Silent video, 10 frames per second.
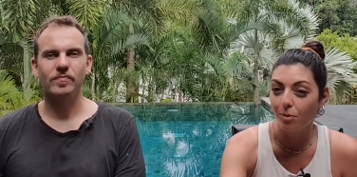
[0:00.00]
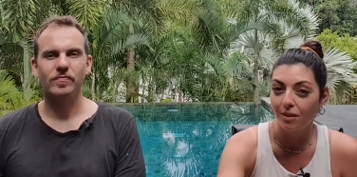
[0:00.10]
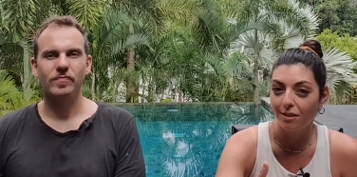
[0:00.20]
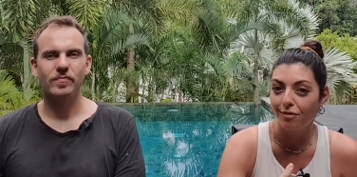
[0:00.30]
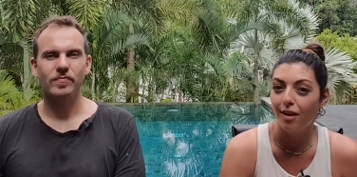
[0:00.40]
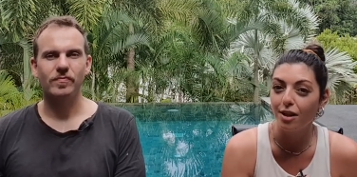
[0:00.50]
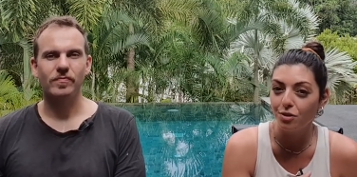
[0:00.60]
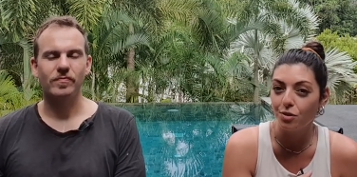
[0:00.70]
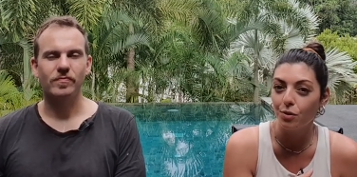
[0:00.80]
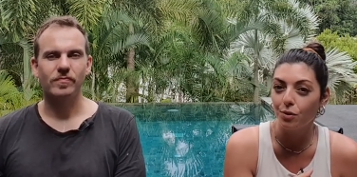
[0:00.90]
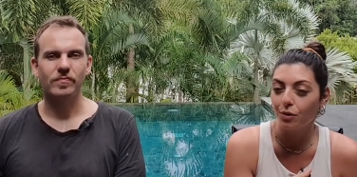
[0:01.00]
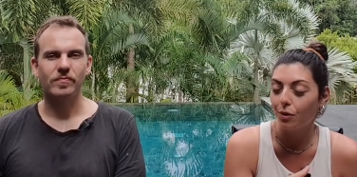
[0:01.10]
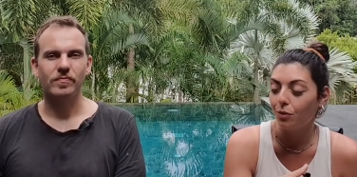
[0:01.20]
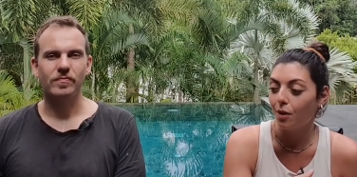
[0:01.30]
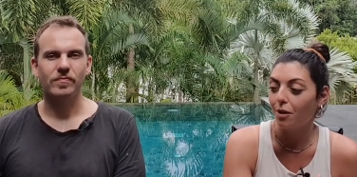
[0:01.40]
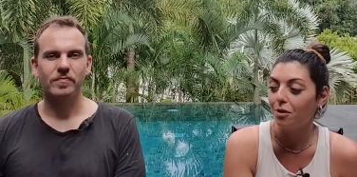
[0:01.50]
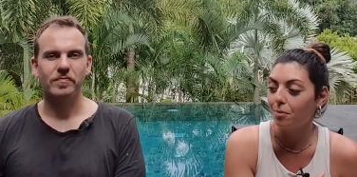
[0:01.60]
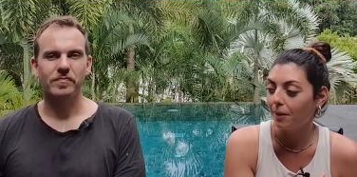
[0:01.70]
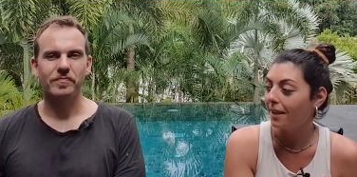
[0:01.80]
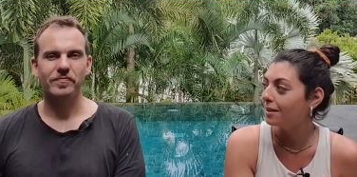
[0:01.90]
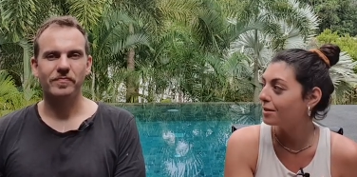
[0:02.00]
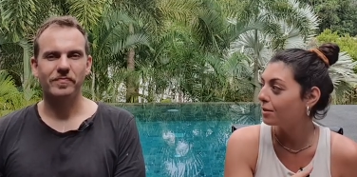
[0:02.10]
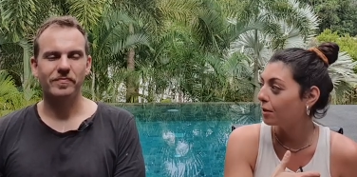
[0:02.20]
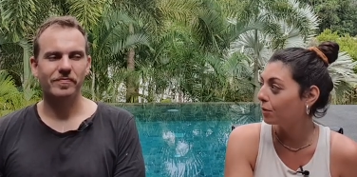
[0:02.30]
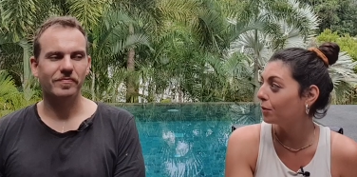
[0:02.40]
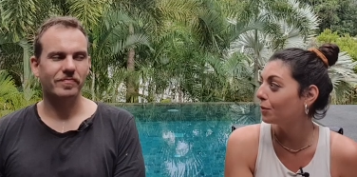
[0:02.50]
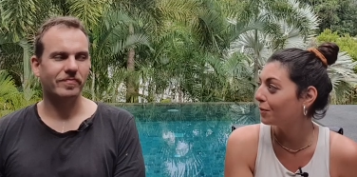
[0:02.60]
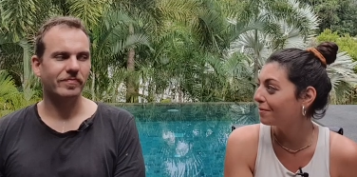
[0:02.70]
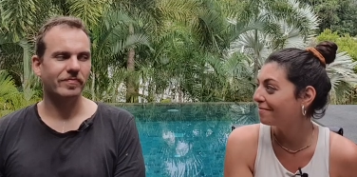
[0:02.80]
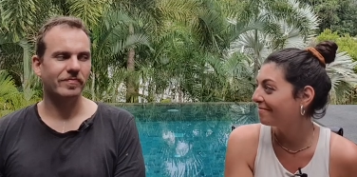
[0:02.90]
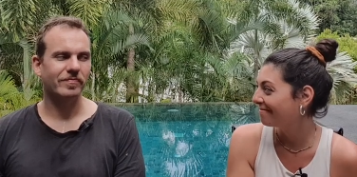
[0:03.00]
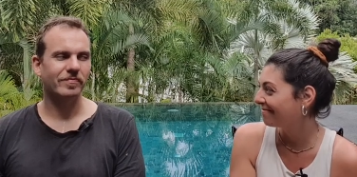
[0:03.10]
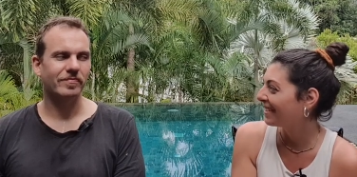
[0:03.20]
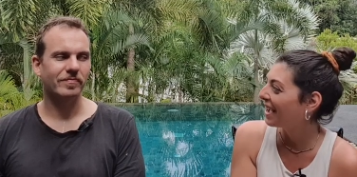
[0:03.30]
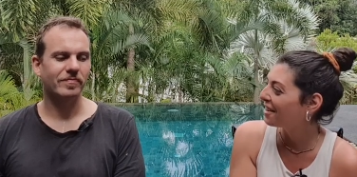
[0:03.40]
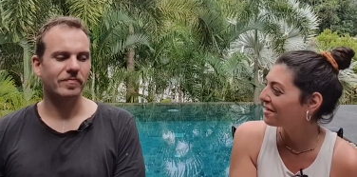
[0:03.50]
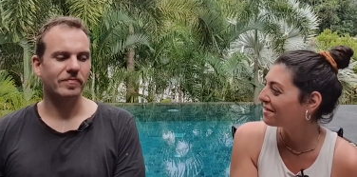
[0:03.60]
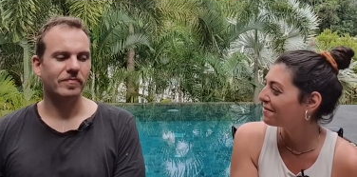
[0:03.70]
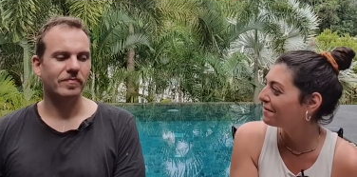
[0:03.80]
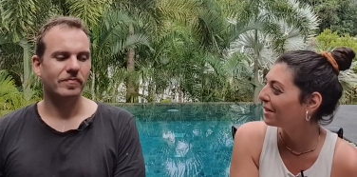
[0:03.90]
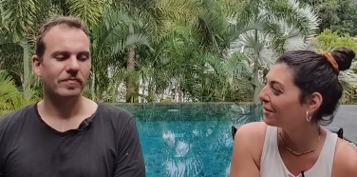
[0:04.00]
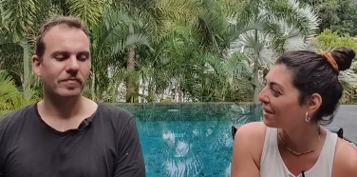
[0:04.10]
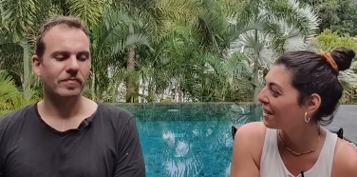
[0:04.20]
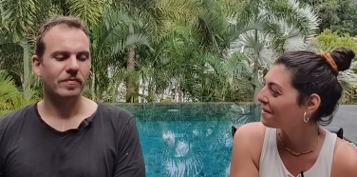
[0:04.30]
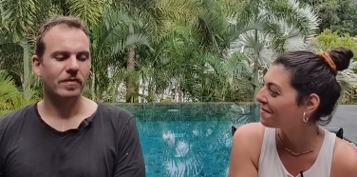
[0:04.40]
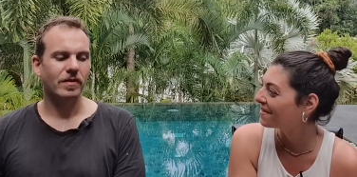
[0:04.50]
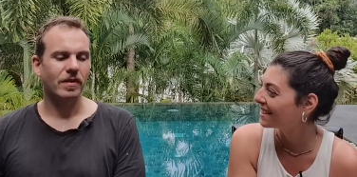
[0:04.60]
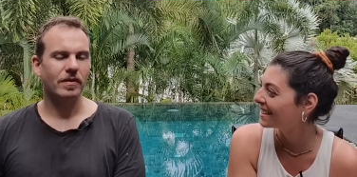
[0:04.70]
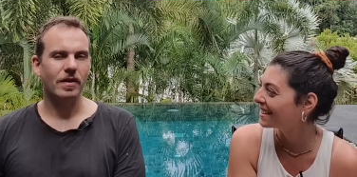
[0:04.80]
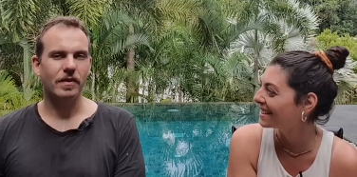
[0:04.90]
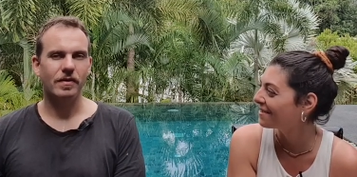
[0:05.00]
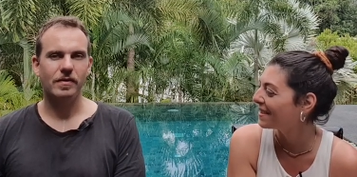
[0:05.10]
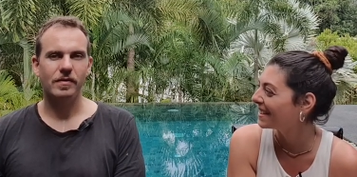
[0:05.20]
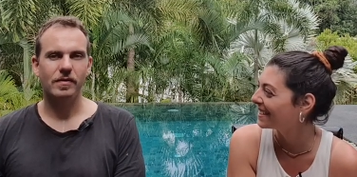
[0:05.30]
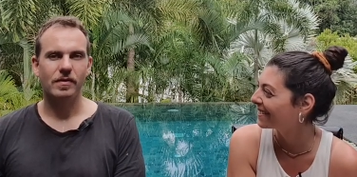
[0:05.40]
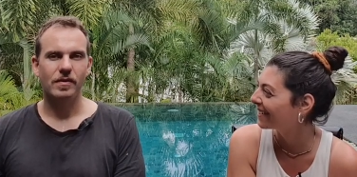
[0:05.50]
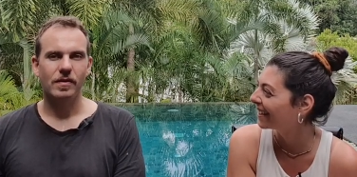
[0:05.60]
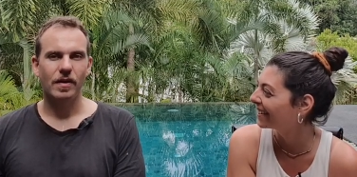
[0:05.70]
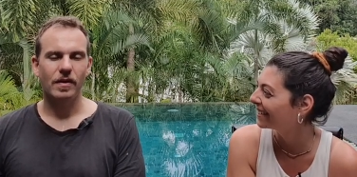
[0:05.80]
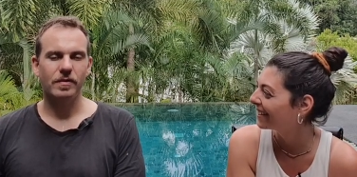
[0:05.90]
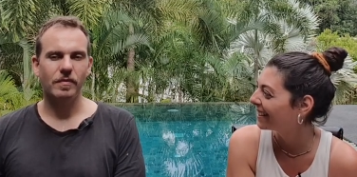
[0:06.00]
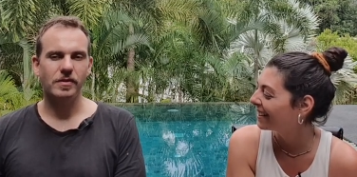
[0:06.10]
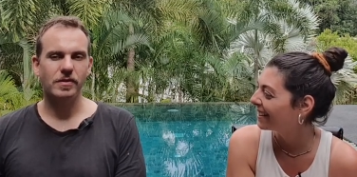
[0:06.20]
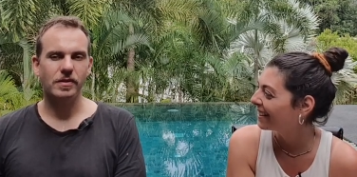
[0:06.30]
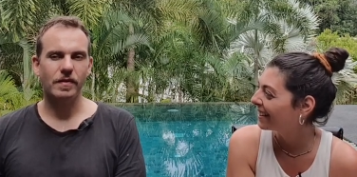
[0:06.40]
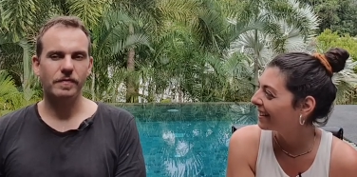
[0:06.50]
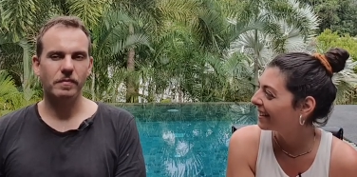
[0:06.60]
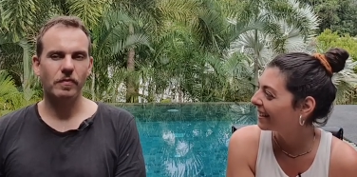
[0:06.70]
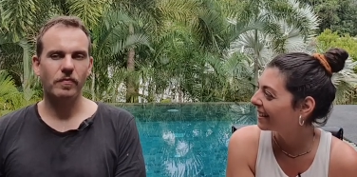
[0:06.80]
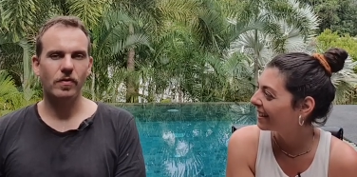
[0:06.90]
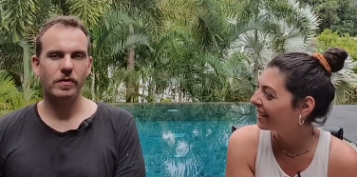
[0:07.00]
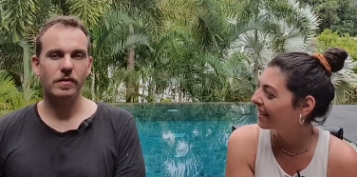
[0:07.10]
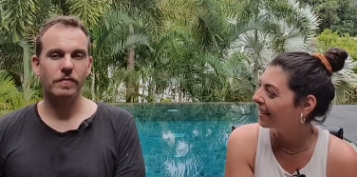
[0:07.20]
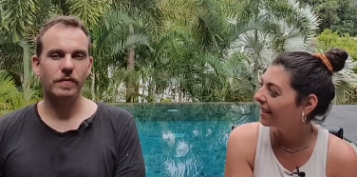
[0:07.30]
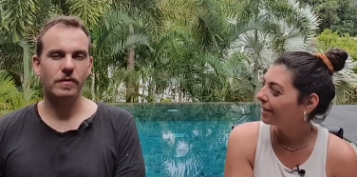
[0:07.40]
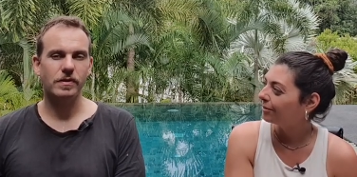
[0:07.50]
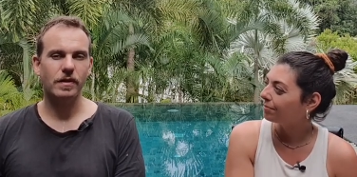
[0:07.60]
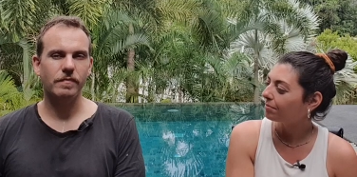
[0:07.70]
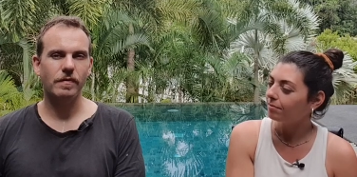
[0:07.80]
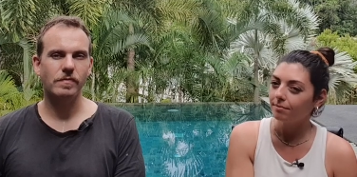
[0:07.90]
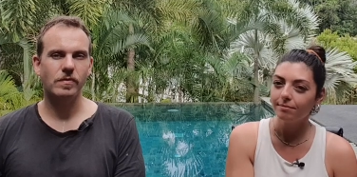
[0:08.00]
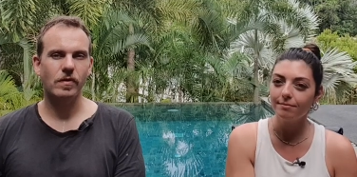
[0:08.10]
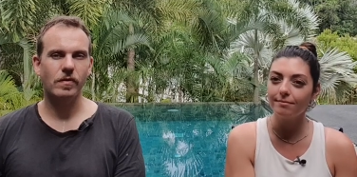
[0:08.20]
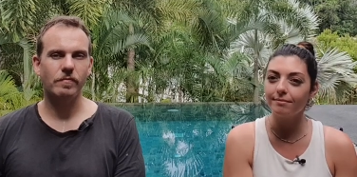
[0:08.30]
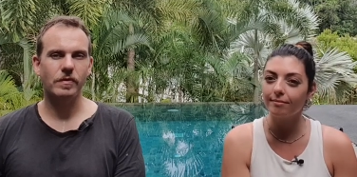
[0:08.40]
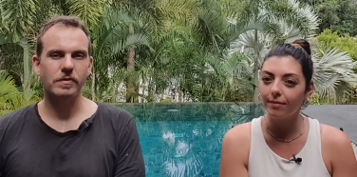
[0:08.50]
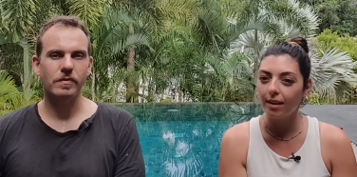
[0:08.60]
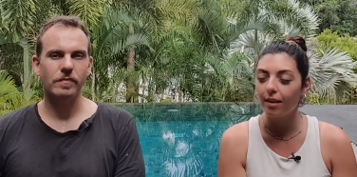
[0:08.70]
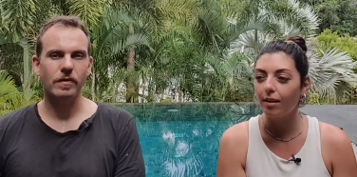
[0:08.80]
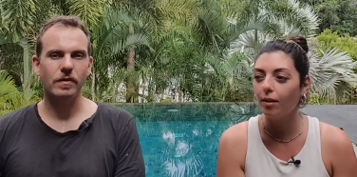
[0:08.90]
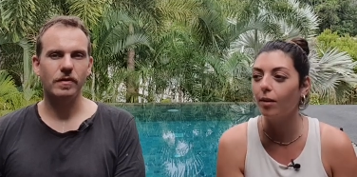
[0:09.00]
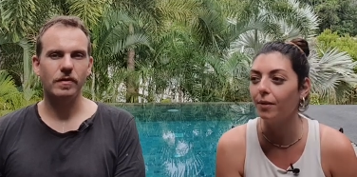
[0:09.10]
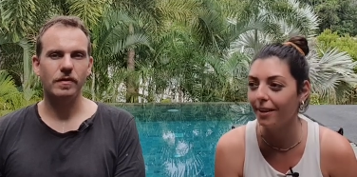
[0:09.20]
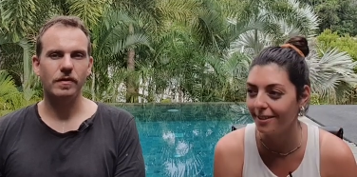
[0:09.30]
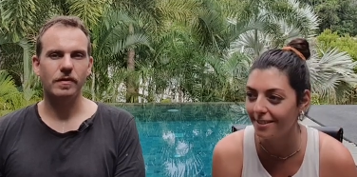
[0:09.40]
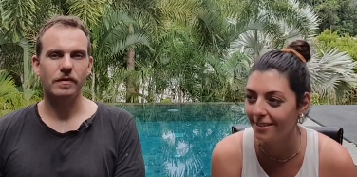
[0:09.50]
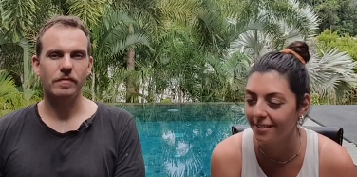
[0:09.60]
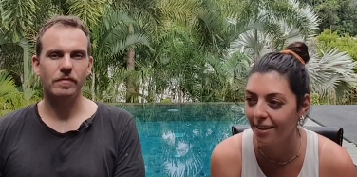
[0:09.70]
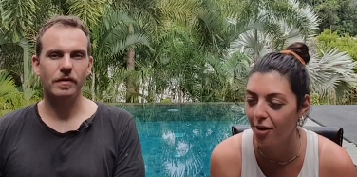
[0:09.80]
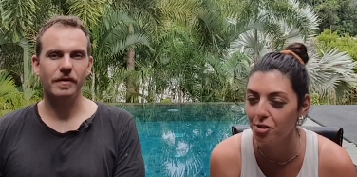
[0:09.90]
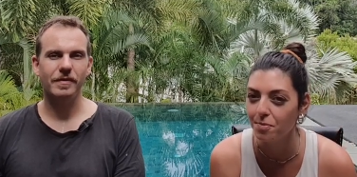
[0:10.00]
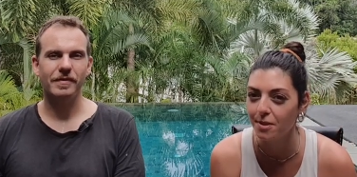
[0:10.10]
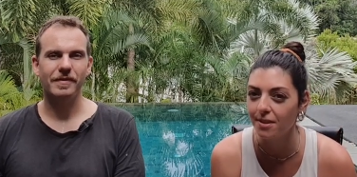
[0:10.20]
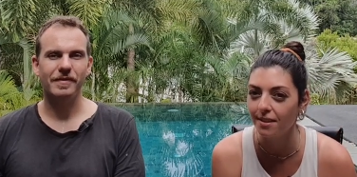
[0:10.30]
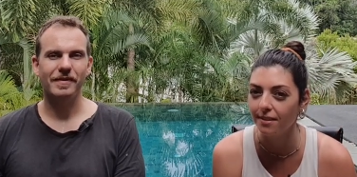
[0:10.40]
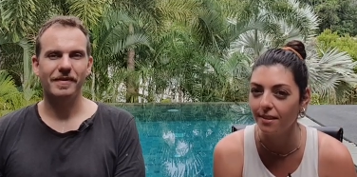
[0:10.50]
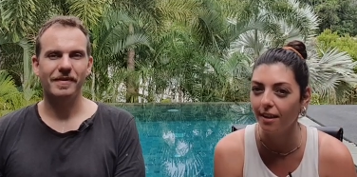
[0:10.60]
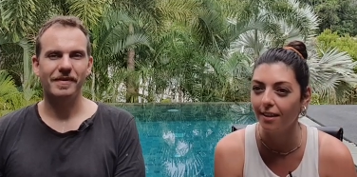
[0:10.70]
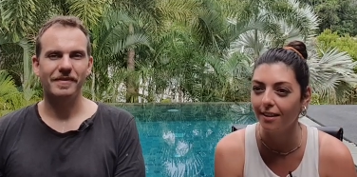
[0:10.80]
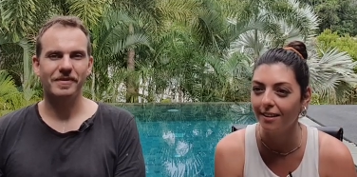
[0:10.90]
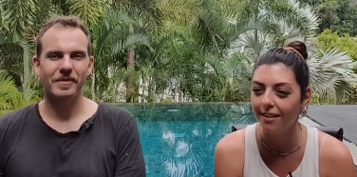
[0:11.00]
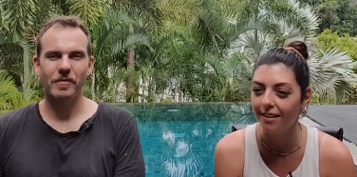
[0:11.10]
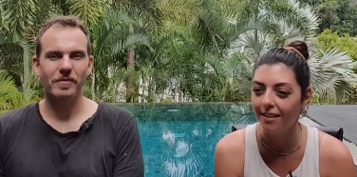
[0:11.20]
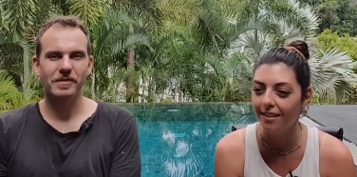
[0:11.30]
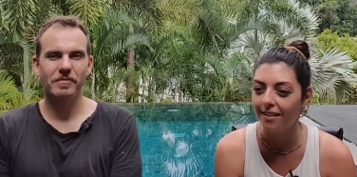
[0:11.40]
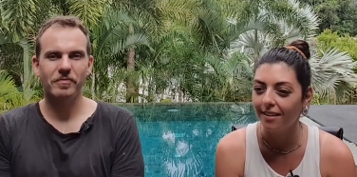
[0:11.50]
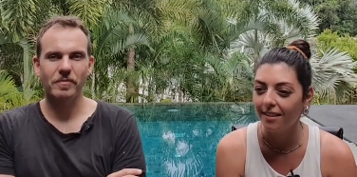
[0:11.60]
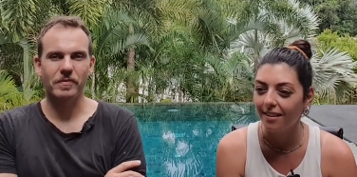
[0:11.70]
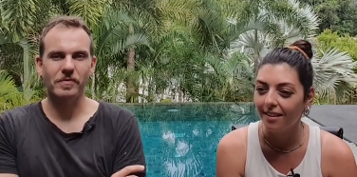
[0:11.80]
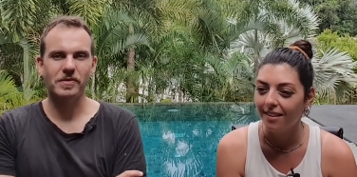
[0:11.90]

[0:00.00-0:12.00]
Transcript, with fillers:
Speaker 1: people invite you, you know, at their place, you know, to have meal with them. This yeah. is amazing, right?
Speaker 2: And you mentioned safety before. Did you feel safe everywhere you've been so far?
Speaker 1: Oh yes. Really? 100%, yeah.
Speaker 2: So that wasn't a problem.